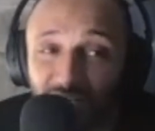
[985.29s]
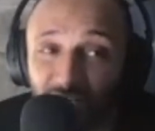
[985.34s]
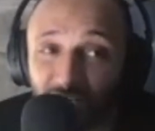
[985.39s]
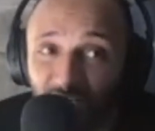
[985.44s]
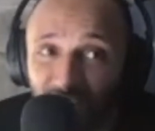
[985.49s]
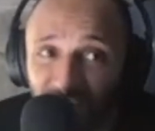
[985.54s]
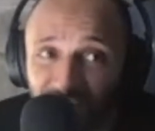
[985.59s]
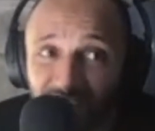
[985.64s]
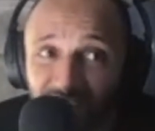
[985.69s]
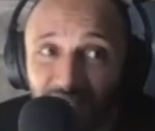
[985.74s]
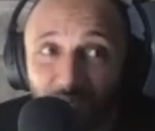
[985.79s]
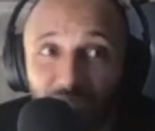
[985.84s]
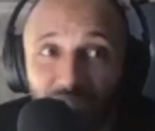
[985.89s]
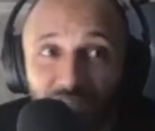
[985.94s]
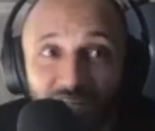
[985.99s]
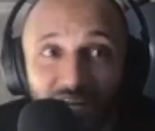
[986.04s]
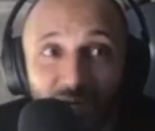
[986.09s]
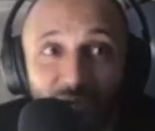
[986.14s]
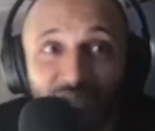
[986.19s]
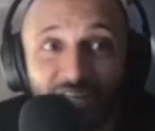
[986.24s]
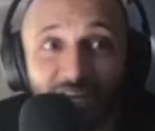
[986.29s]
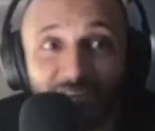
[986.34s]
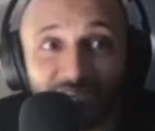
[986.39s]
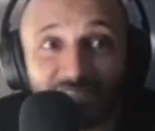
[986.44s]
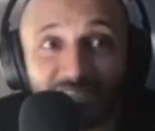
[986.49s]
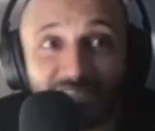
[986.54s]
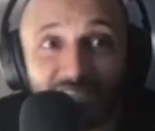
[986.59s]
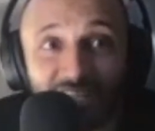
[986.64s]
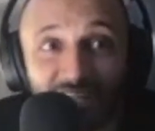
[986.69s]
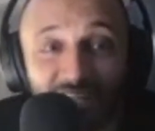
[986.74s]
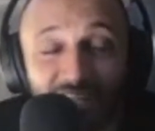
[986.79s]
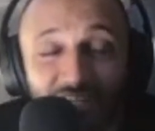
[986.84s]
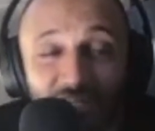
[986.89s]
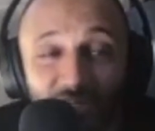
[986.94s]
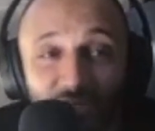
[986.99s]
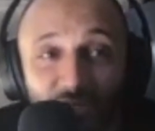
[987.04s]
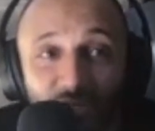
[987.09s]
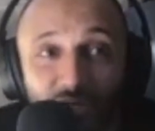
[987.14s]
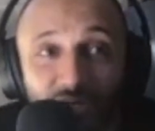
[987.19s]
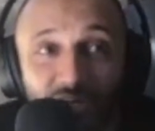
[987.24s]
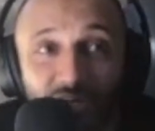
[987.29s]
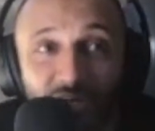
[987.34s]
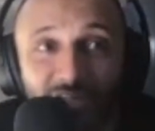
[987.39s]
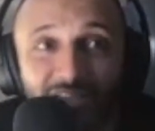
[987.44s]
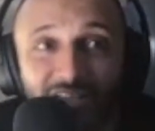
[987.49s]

So that's something that I would have to say, you know,